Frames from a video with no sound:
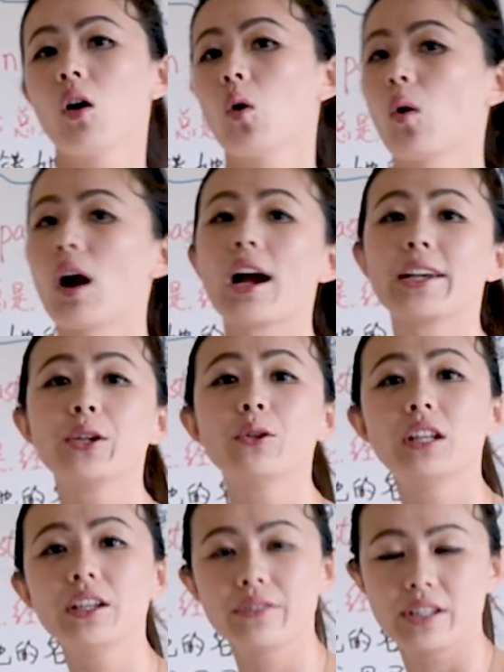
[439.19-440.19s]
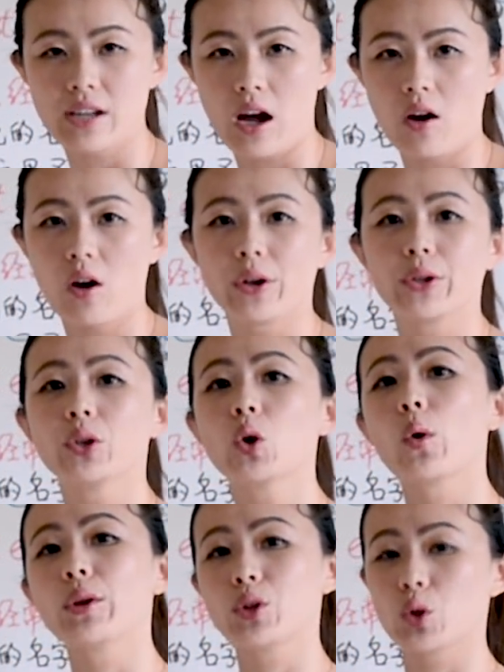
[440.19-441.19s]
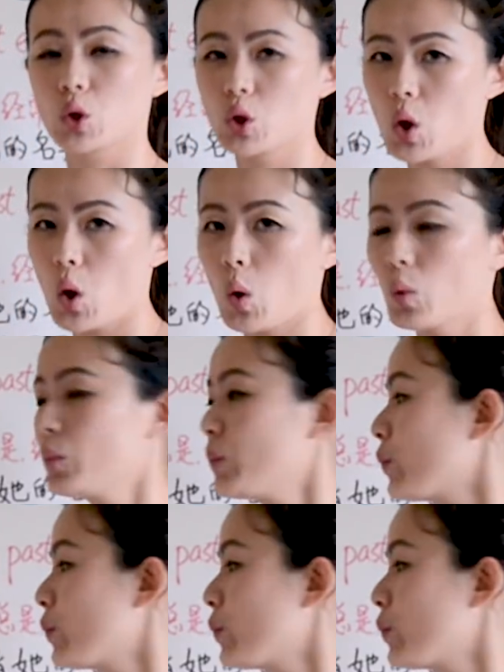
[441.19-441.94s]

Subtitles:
Or are you leaving now? Are you going to go?